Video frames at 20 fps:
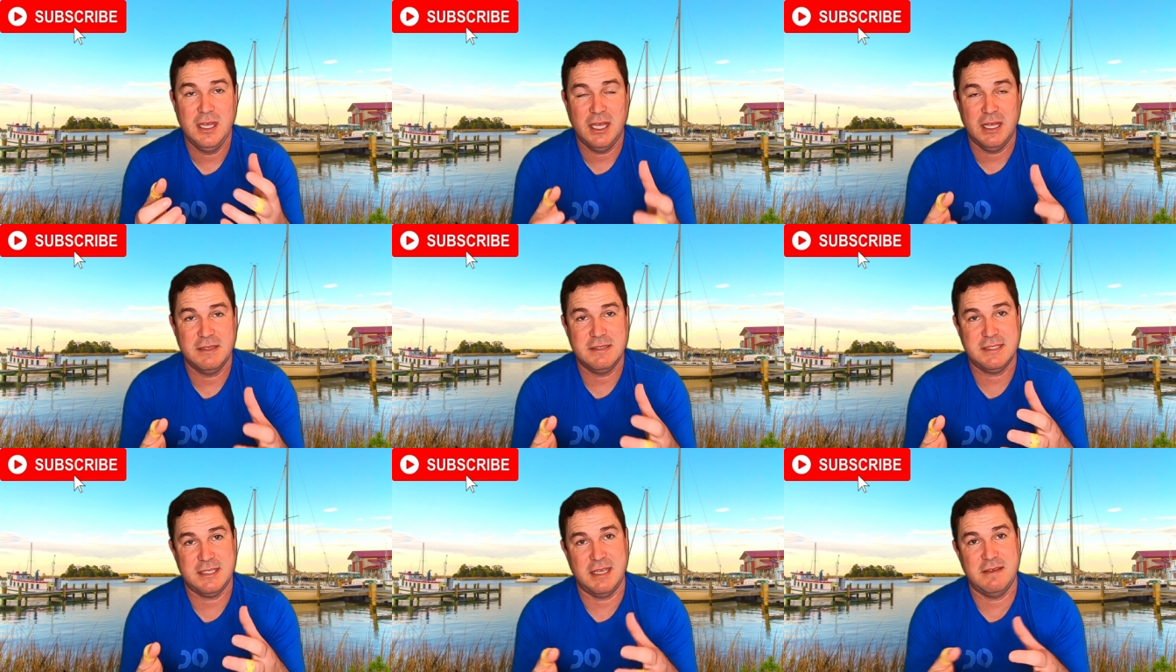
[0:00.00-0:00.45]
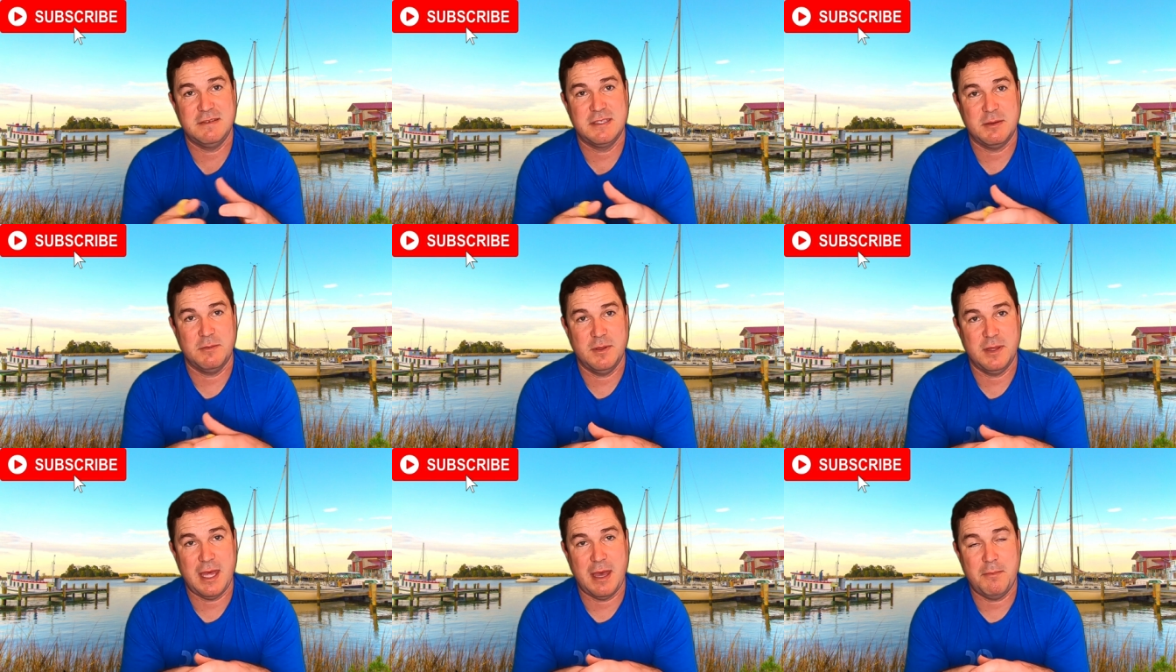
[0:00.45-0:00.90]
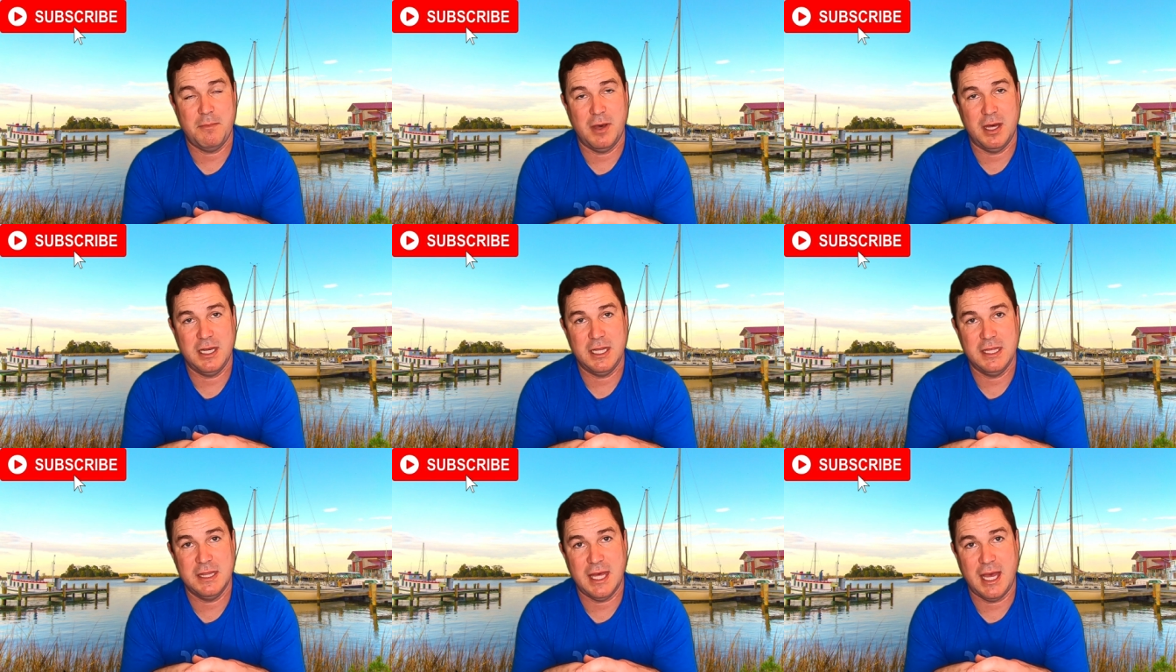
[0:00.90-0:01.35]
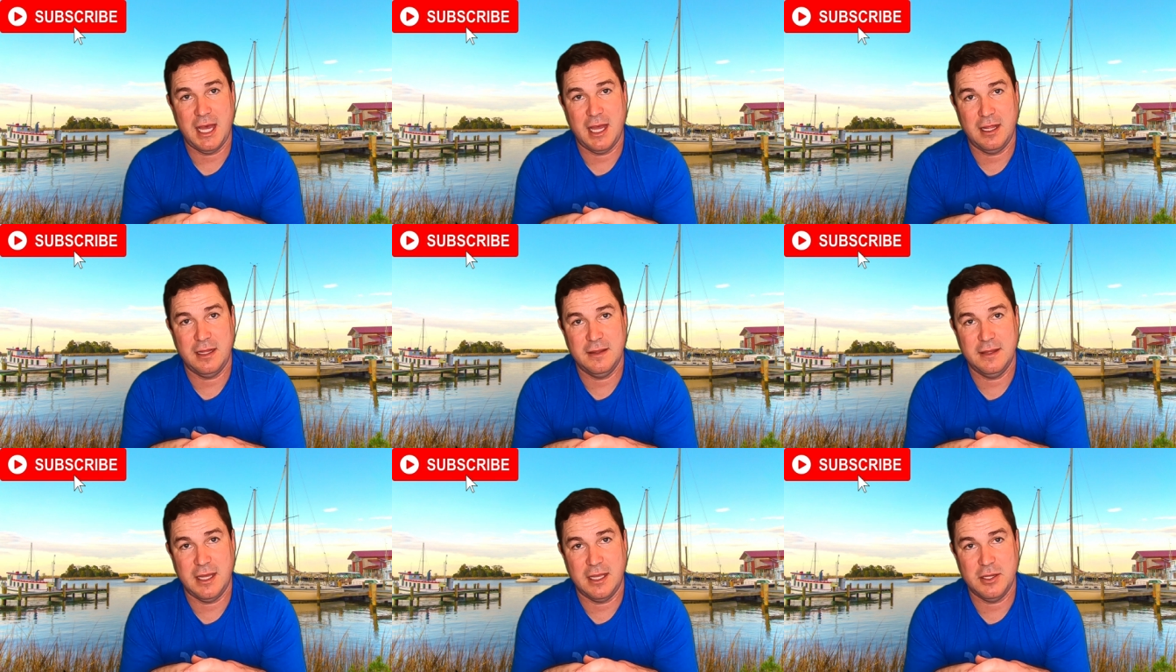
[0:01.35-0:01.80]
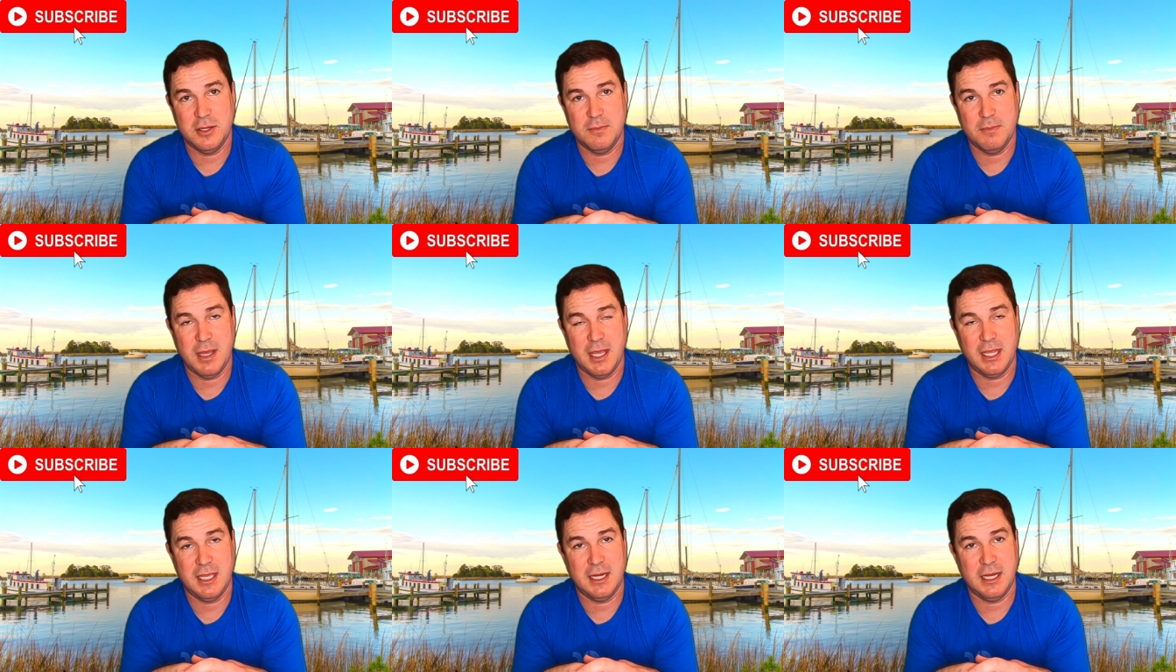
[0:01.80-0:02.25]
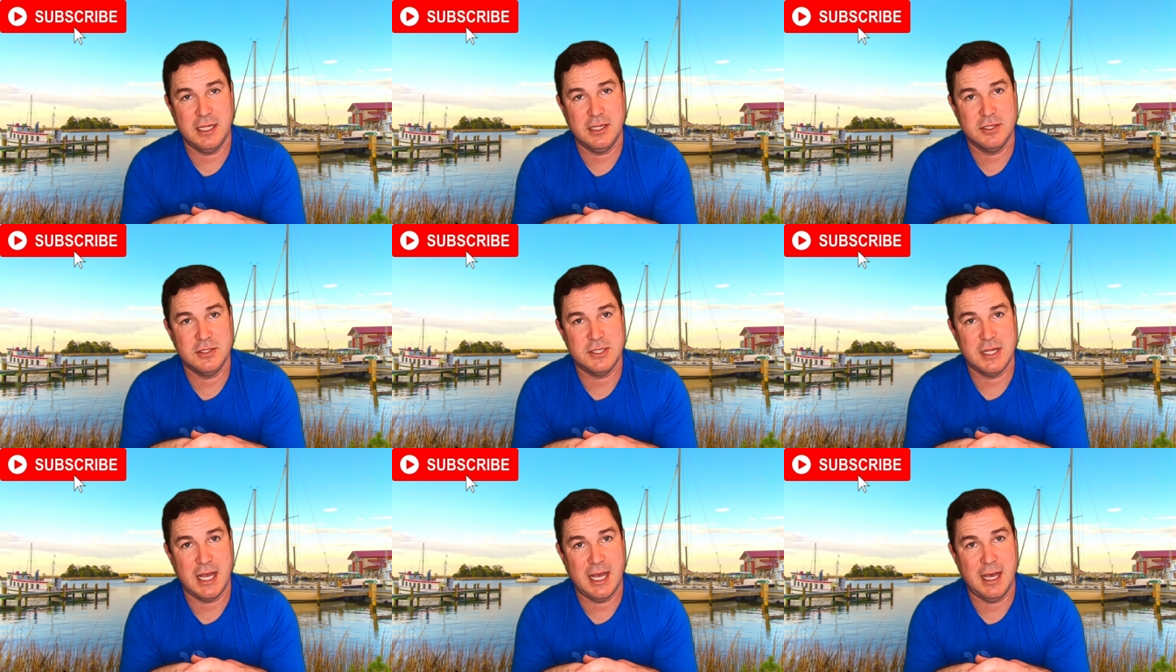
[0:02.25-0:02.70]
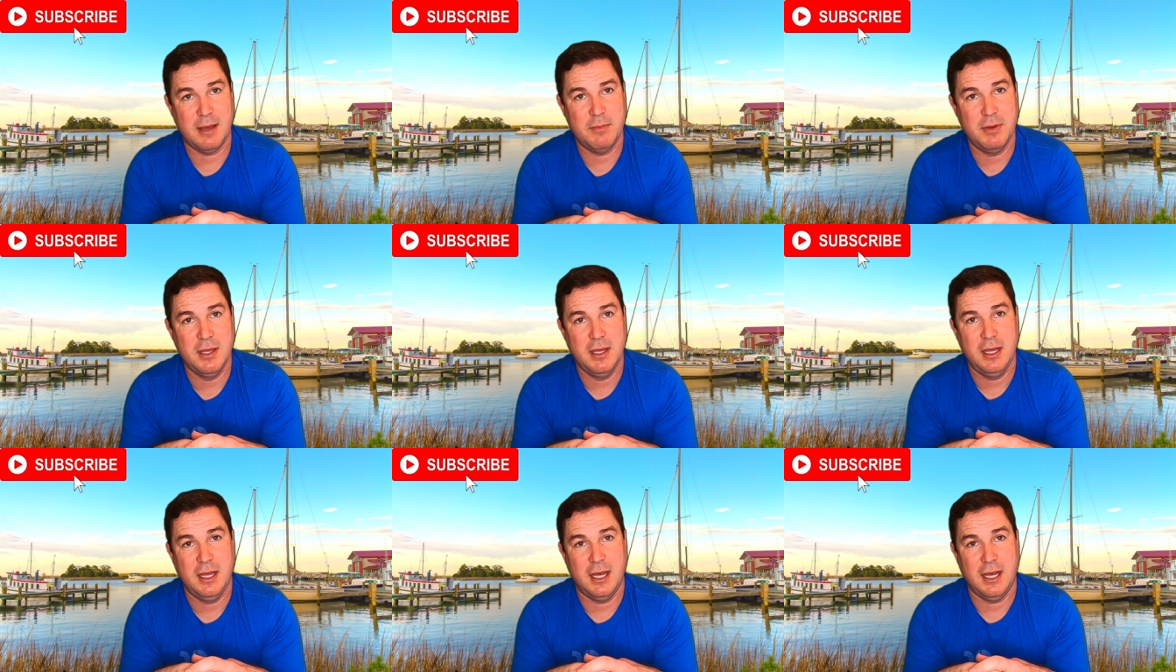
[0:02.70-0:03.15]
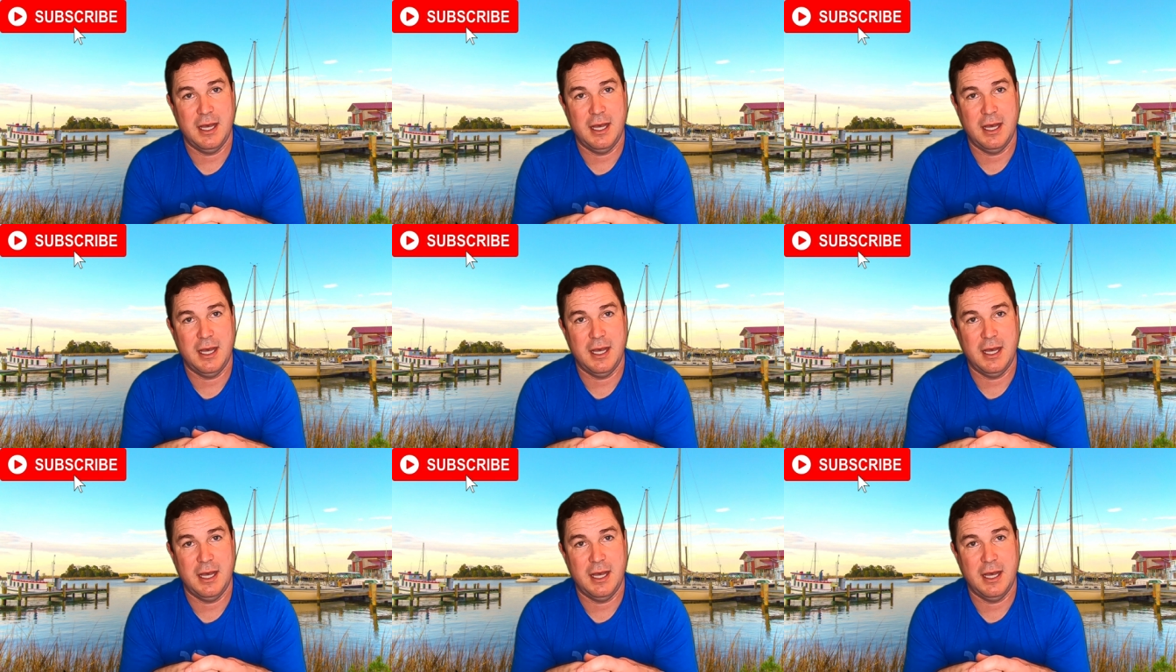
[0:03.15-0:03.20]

and save some of that money that you're making at your job,